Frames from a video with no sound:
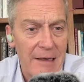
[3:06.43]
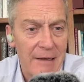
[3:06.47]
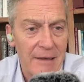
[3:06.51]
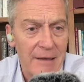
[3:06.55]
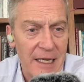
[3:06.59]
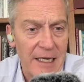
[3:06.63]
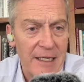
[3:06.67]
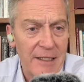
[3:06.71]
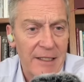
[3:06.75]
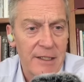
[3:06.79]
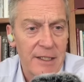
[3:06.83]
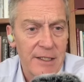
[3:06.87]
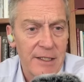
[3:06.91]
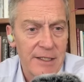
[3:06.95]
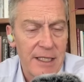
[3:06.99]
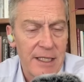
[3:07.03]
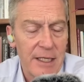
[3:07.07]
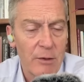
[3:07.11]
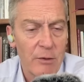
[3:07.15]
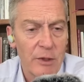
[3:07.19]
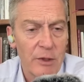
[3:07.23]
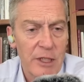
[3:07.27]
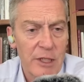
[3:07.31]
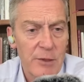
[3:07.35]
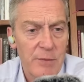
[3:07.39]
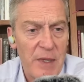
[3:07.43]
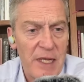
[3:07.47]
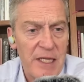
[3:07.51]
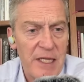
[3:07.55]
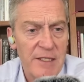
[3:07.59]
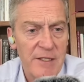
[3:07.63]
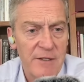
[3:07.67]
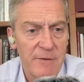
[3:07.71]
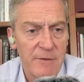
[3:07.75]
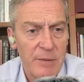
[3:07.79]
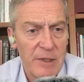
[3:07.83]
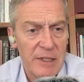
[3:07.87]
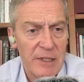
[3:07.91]
liked because they were
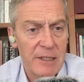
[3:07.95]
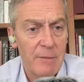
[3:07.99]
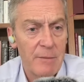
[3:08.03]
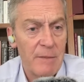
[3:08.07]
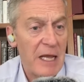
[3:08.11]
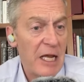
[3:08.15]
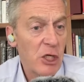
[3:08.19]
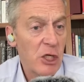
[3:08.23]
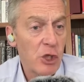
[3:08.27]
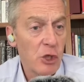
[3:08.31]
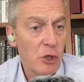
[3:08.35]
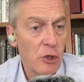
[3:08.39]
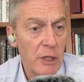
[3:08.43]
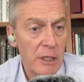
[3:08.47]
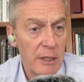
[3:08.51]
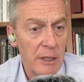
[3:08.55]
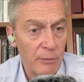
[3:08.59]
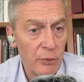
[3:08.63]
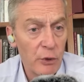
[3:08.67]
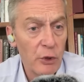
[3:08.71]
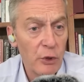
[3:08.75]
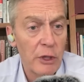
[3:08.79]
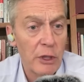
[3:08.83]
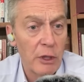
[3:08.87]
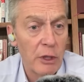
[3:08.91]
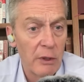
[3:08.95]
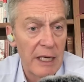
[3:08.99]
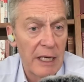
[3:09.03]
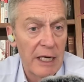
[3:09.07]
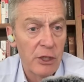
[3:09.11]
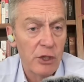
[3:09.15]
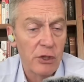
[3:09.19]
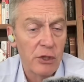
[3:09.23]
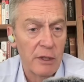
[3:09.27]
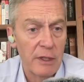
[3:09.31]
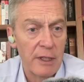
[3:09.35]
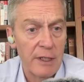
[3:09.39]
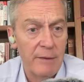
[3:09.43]
expensive, but the patient or the employer
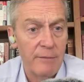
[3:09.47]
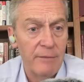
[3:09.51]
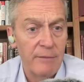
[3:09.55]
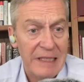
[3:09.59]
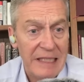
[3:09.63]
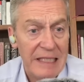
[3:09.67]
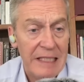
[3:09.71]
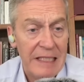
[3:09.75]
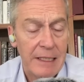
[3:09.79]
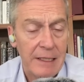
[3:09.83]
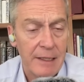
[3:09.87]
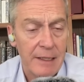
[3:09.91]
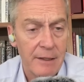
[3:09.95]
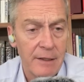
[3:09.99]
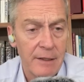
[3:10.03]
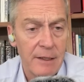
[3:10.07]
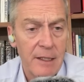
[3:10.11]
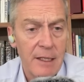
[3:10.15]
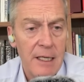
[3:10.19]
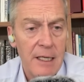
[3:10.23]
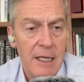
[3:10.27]
actually needed.